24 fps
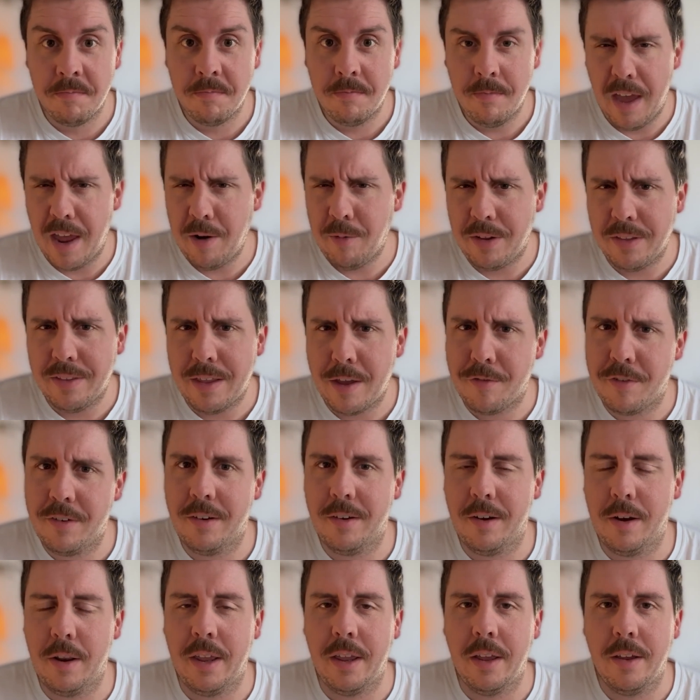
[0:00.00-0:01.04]
and we'll
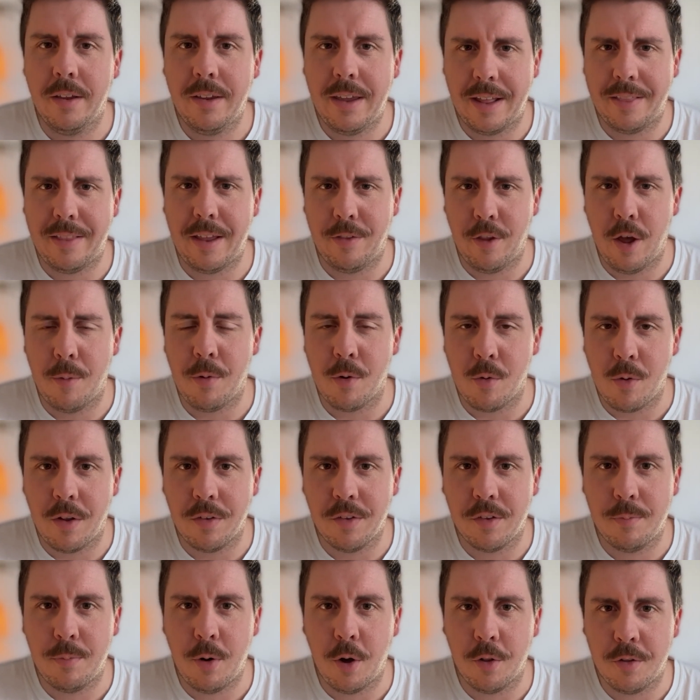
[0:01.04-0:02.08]
definitely get that number
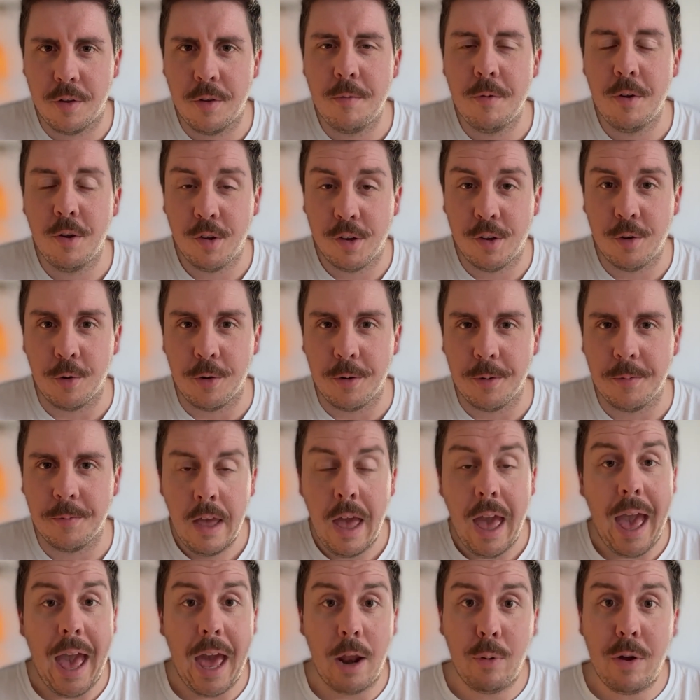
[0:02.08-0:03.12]
1 spot soon.
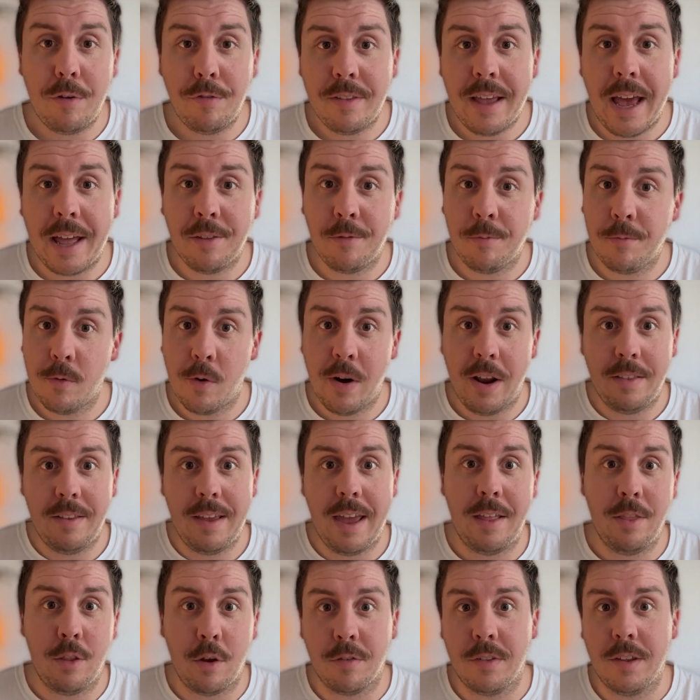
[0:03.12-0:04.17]
And with that, we're at
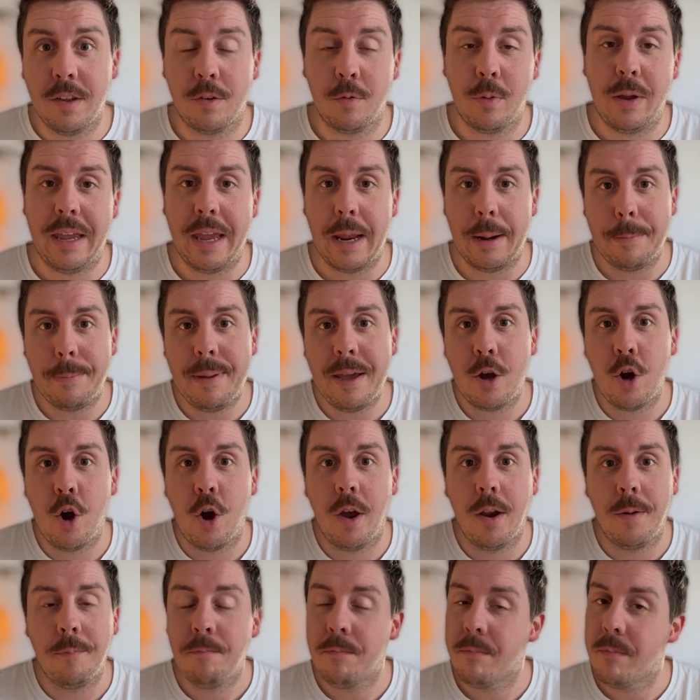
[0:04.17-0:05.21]
the end of This Week in
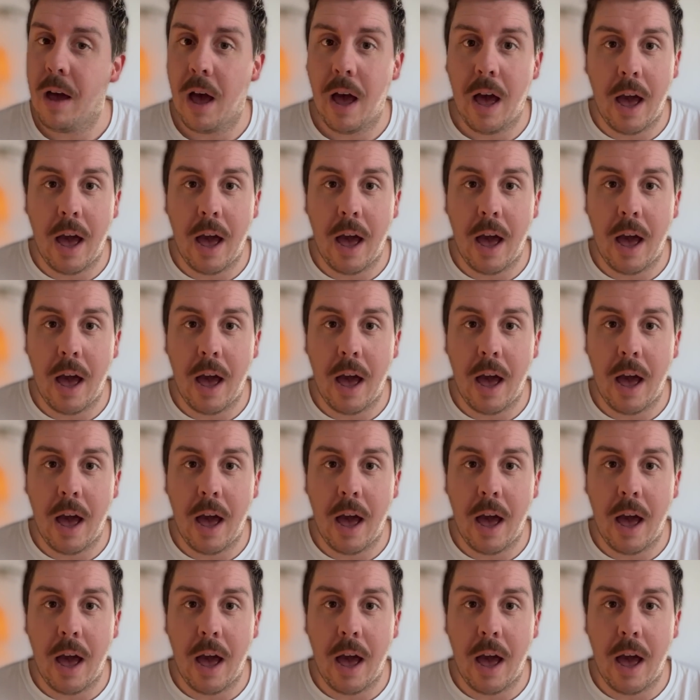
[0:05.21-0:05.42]
Bitcoin.